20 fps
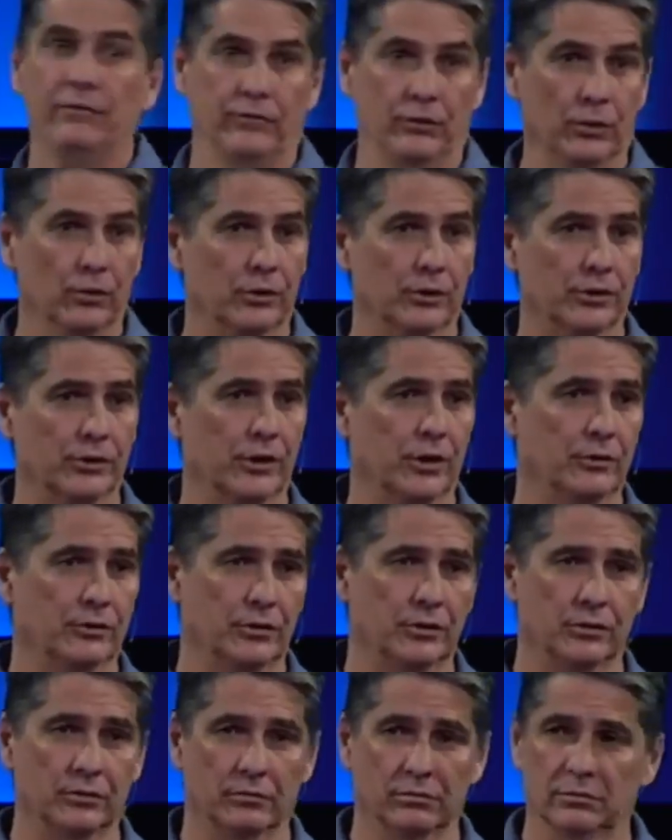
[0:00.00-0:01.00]
funeral to go
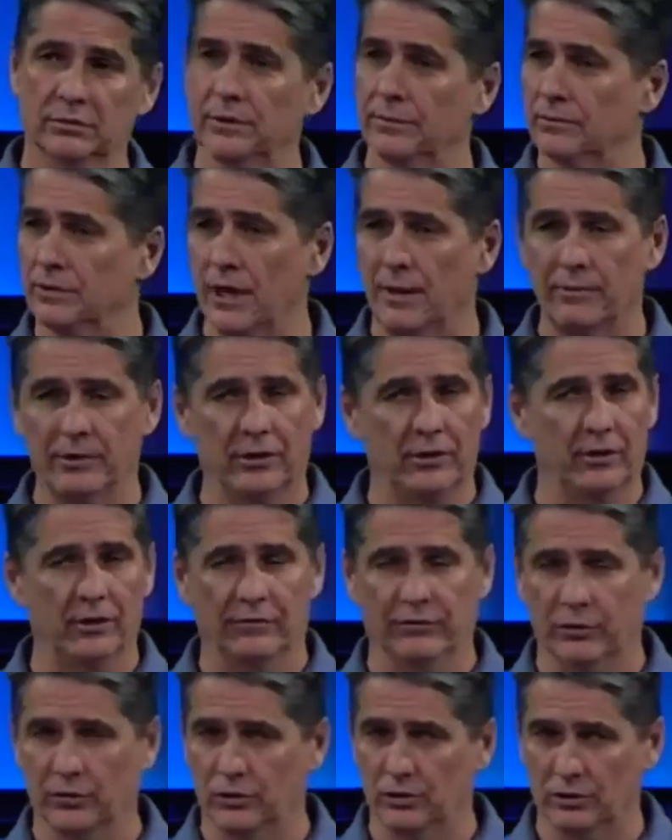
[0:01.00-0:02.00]
to sometime in the near
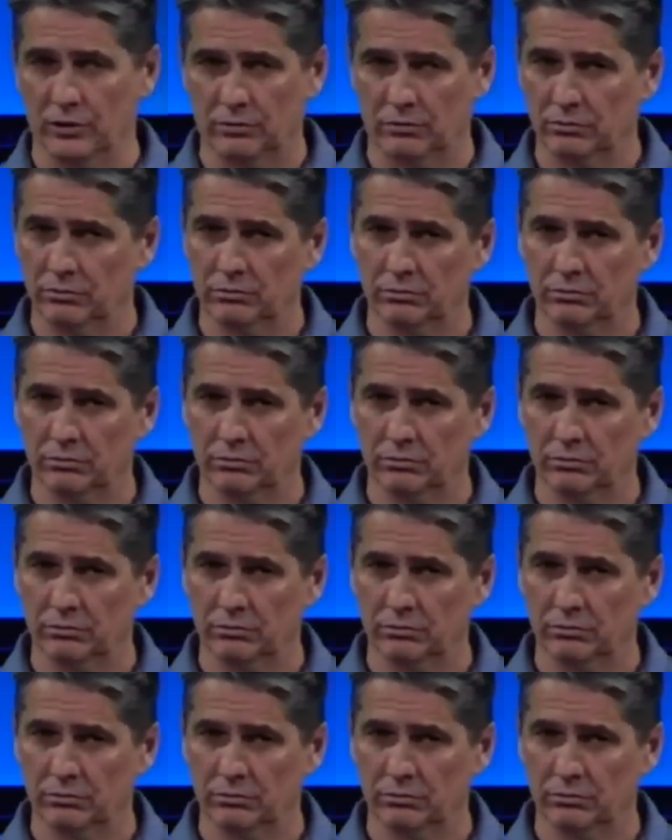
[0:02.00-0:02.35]
future.